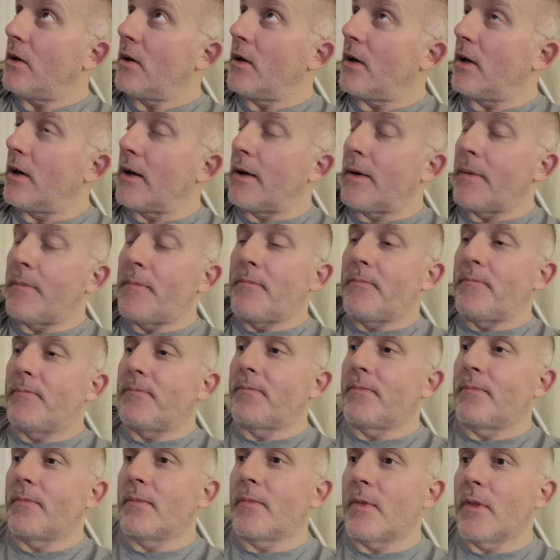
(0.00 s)

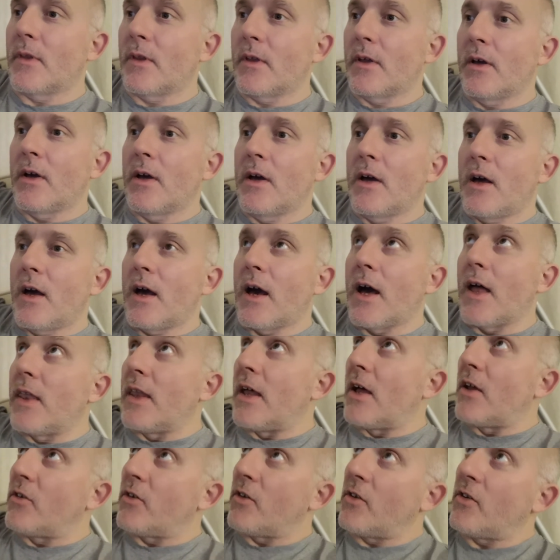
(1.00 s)
And
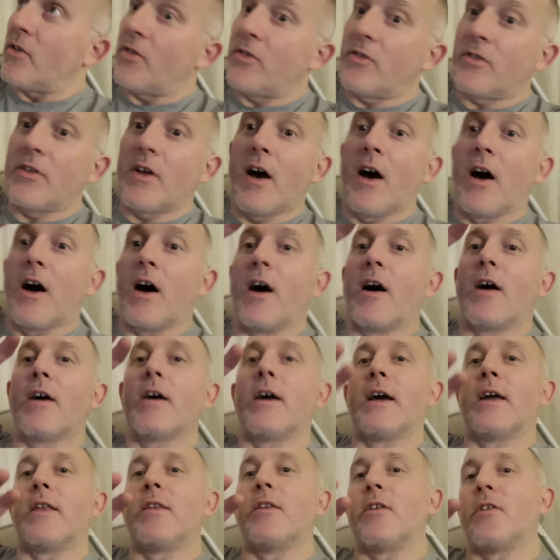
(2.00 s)
there's a star
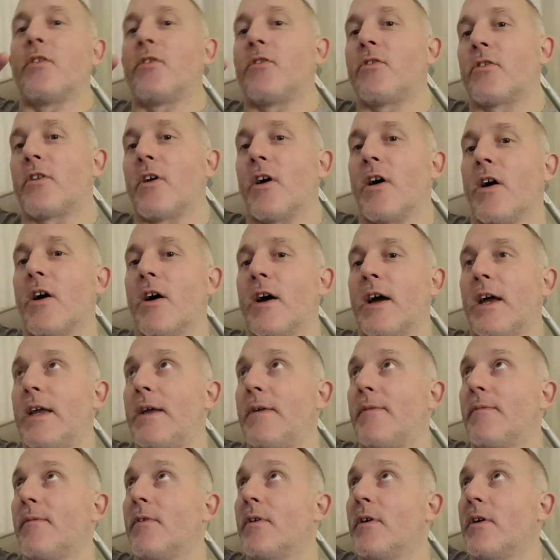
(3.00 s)
in the sky
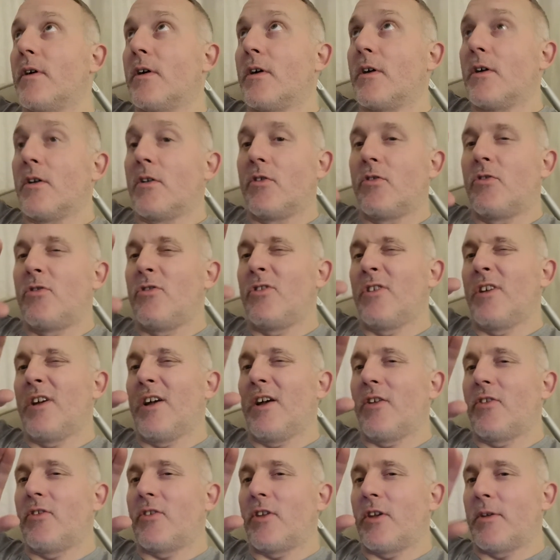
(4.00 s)

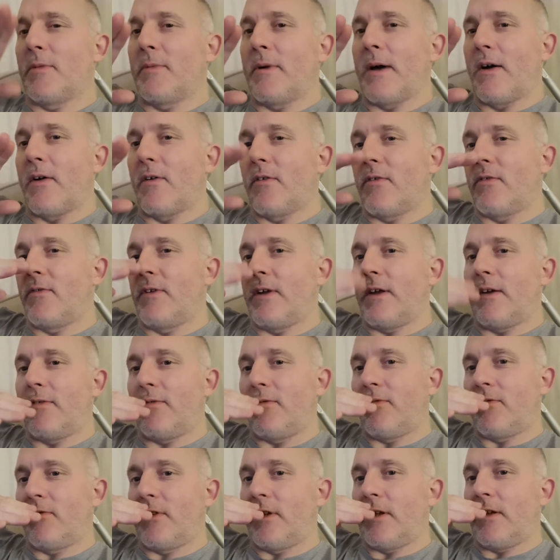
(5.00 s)
just at about
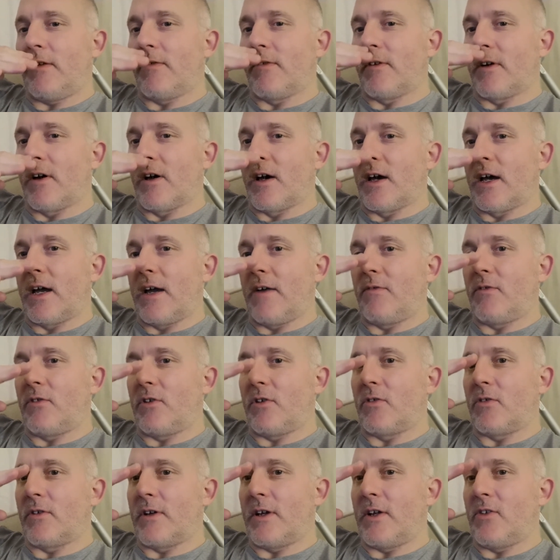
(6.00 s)
55
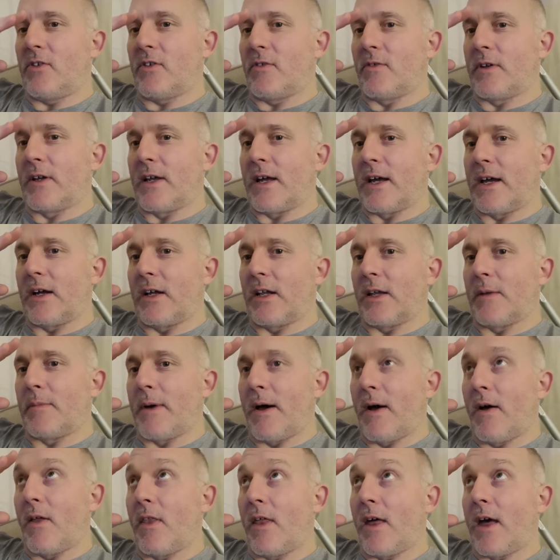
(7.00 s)
degrees of an angle
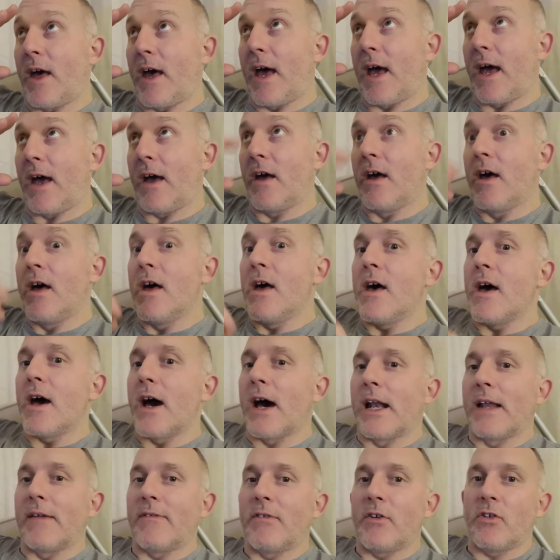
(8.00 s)
about there,
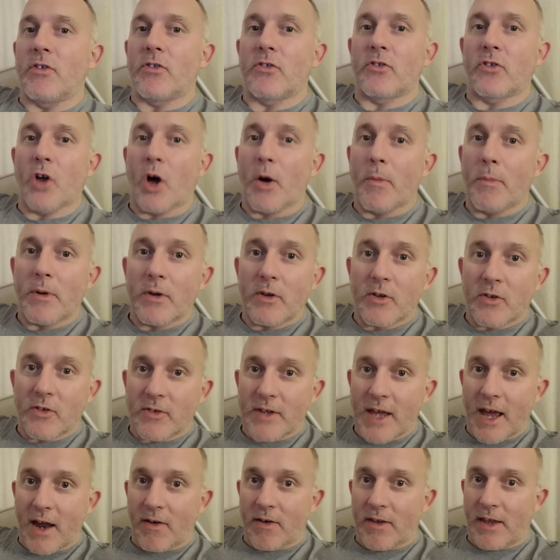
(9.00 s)
and if you stop and
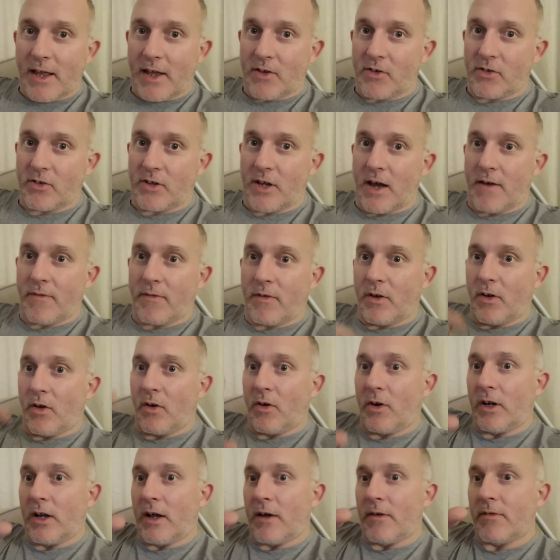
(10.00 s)
stare at that star for
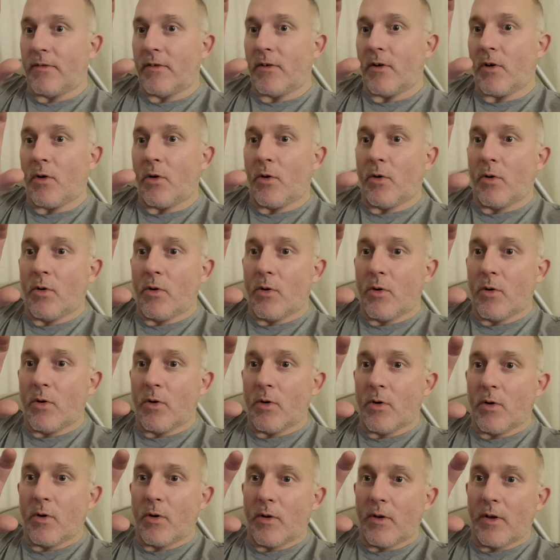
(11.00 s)
long enough,
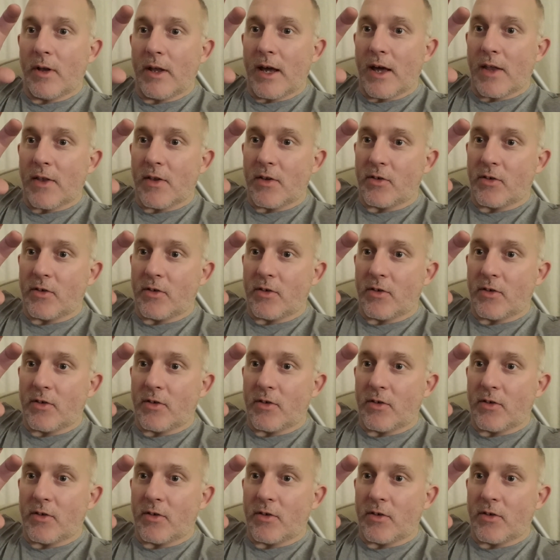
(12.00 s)
all the other